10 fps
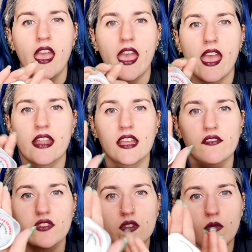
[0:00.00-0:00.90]
And
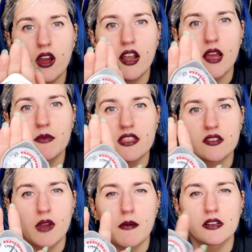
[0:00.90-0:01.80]
if you want a meat
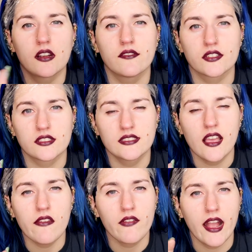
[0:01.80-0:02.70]
thermometer of
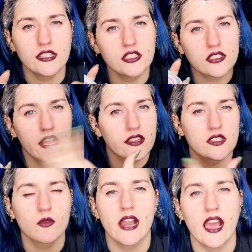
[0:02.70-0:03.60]
yourself, I just got this
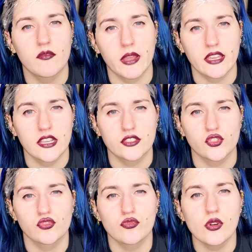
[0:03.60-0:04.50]
one out of my kitchen
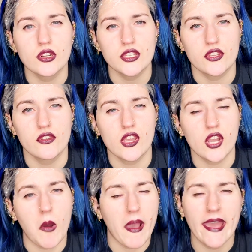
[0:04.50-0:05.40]
drawer. So you can
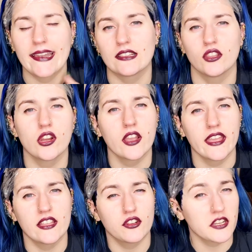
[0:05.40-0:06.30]
go ahead and look
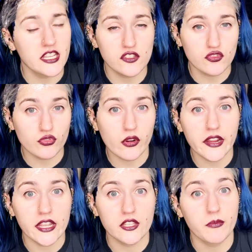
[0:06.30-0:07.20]
in your kitchen drawer
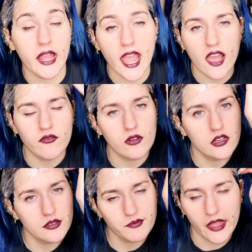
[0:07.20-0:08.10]
and you might have
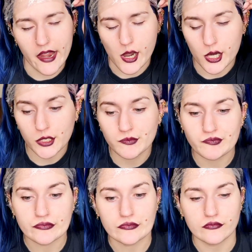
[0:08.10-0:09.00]
one there.
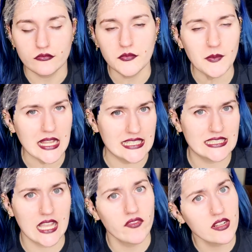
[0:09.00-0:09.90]
It's
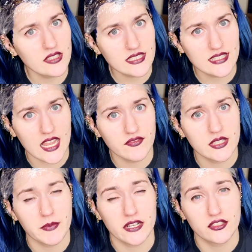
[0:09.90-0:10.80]
definitely safe to
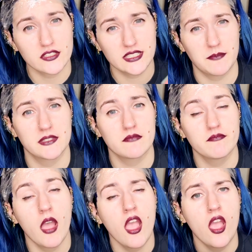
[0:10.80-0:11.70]
pierce your septum
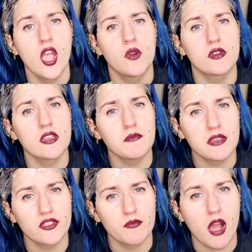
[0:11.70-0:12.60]
with a
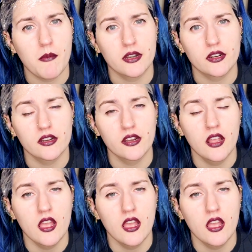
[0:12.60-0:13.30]
meat thermometer.